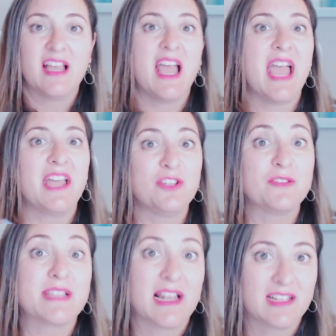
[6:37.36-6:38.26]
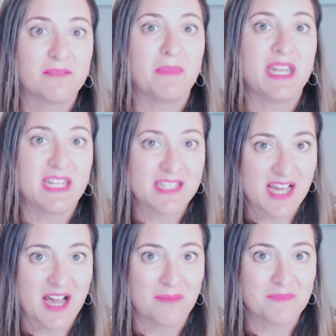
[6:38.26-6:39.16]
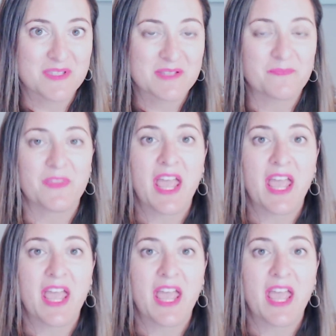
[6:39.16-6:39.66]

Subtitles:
and you sell it many times.